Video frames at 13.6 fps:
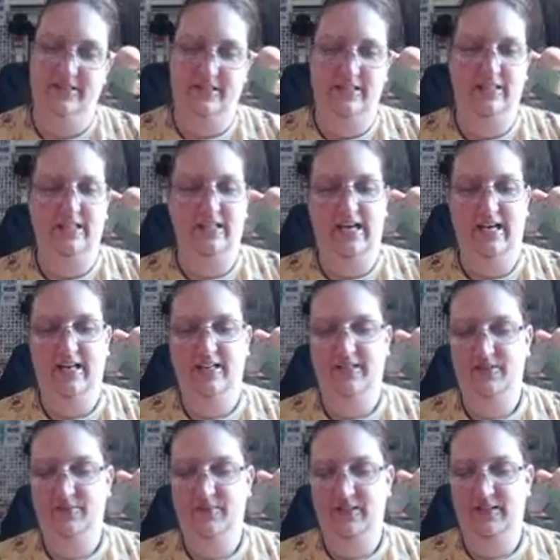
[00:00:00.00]
It has
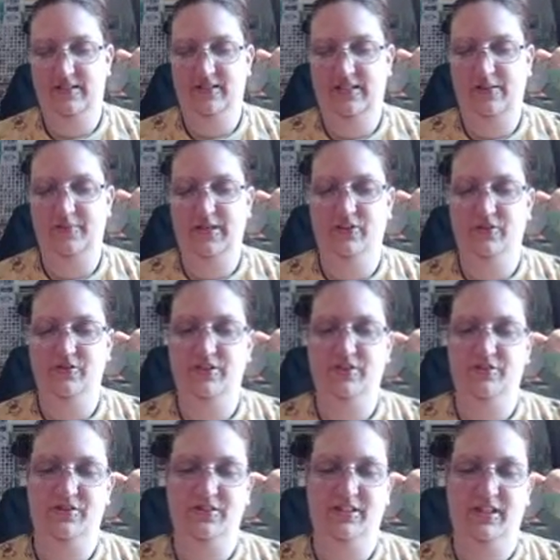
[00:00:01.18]
been, I mean, you
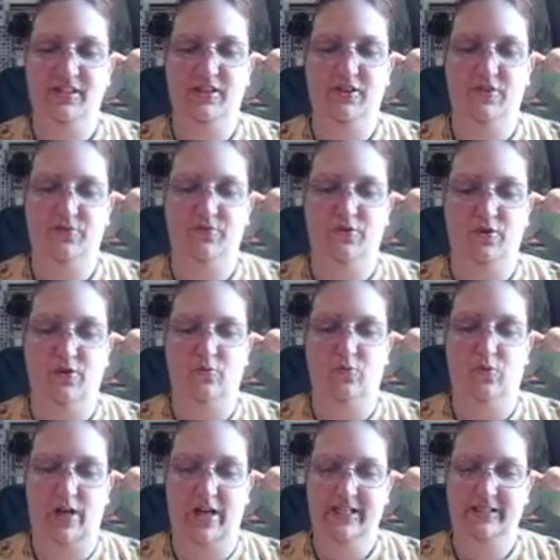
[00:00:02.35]
still see the overall
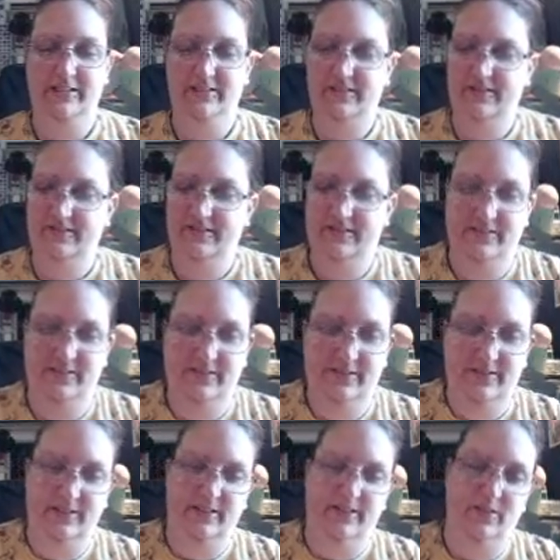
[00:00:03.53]
white,
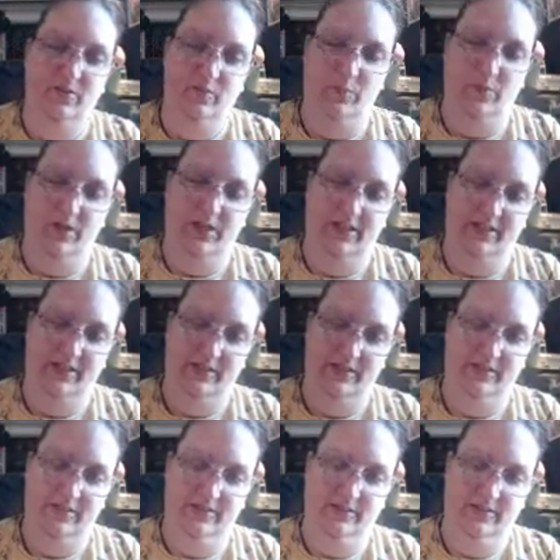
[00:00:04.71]
but
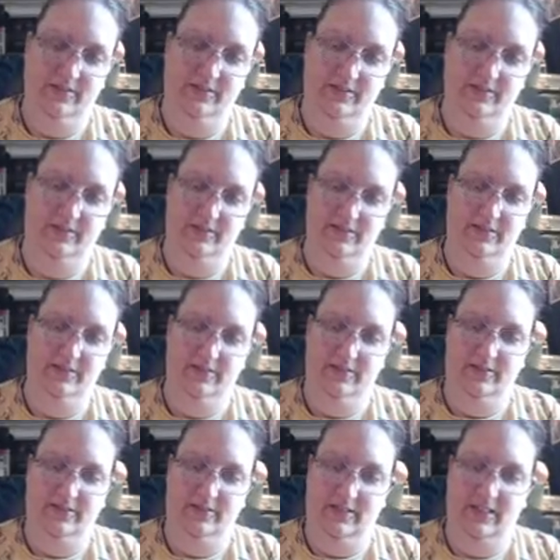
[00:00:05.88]

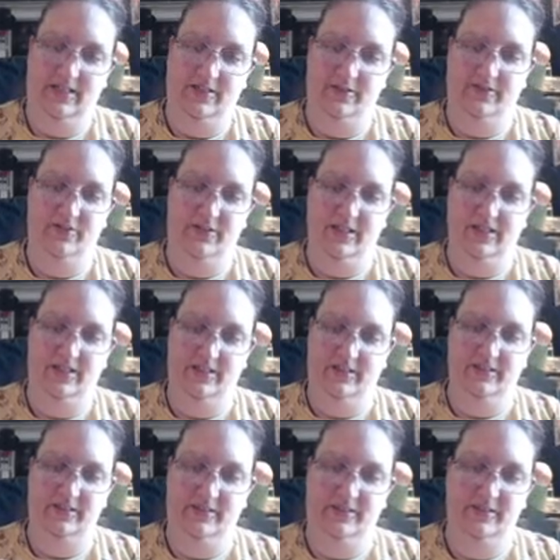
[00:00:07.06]
there
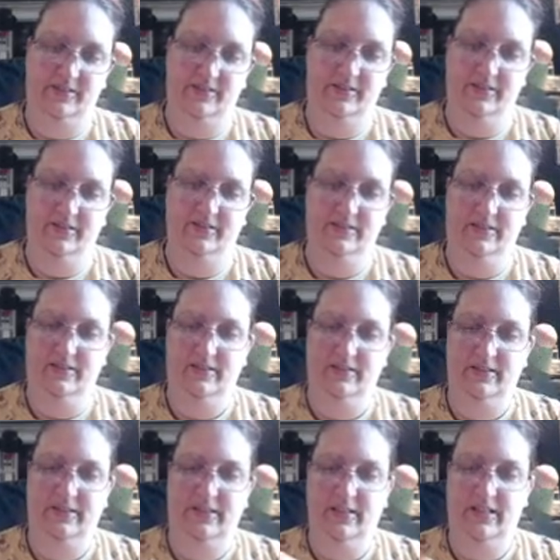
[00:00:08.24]
is
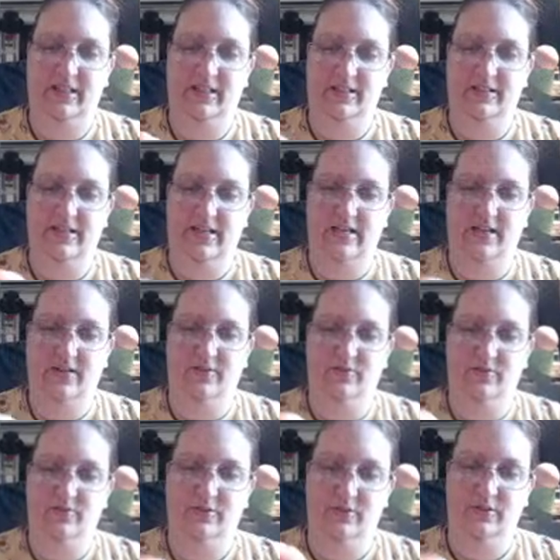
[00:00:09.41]
a hint now
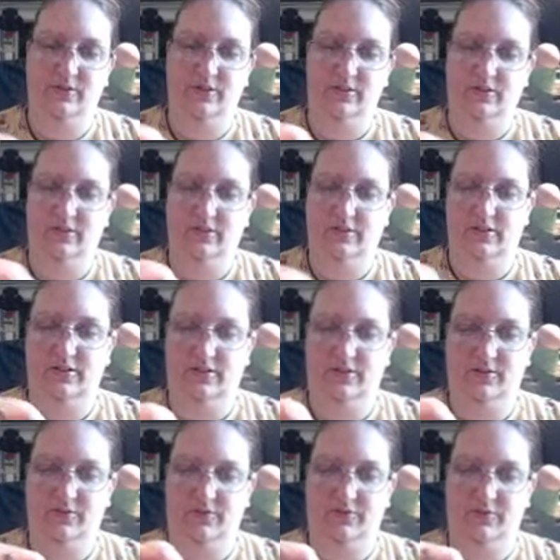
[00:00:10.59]
of